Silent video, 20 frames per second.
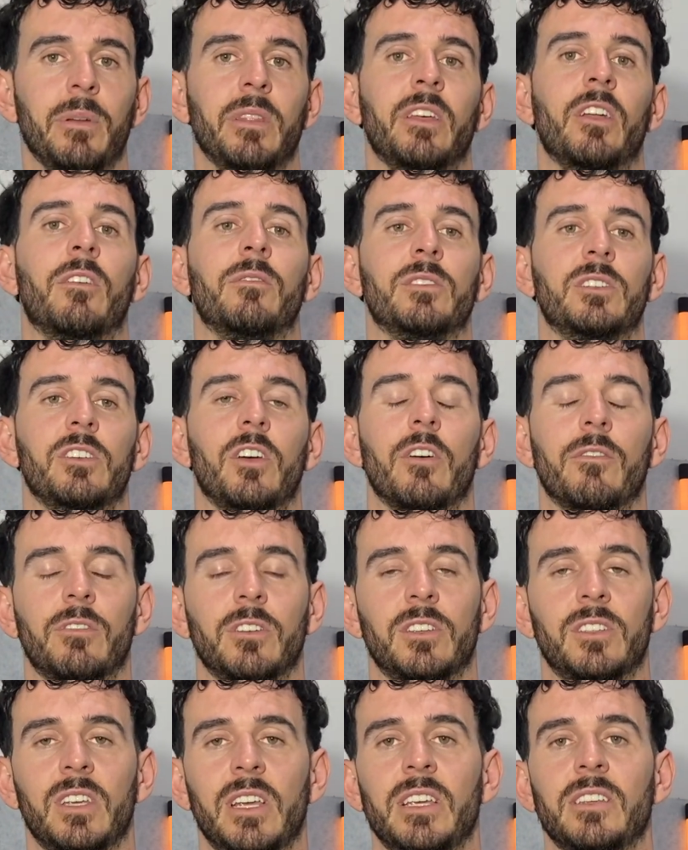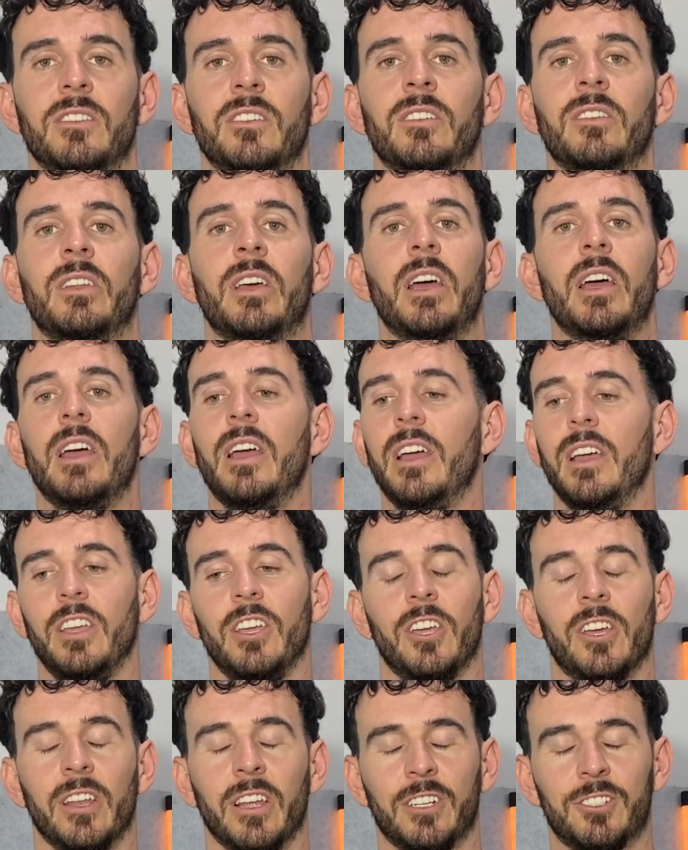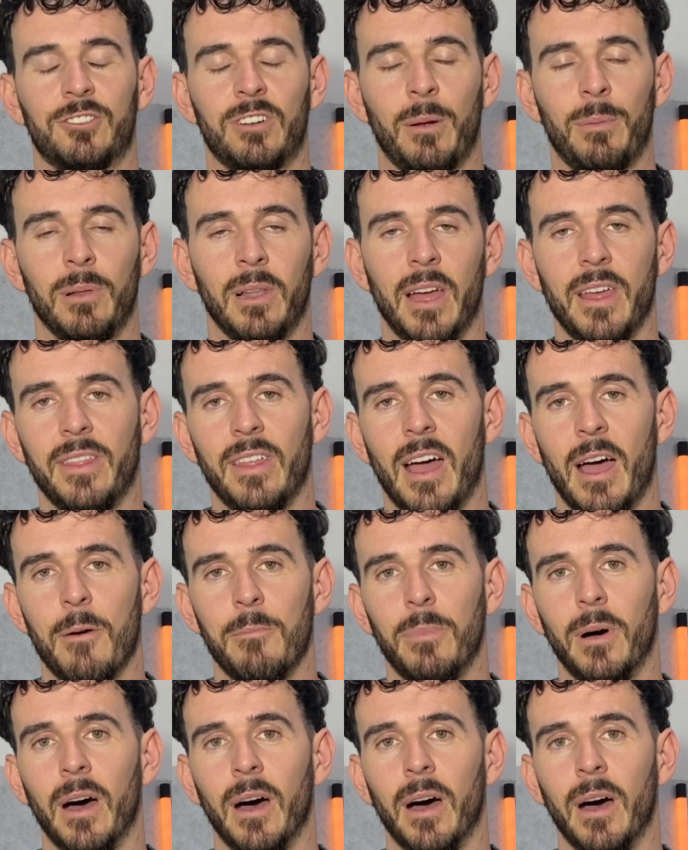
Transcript: and then obviously over a season you can extrapolate that.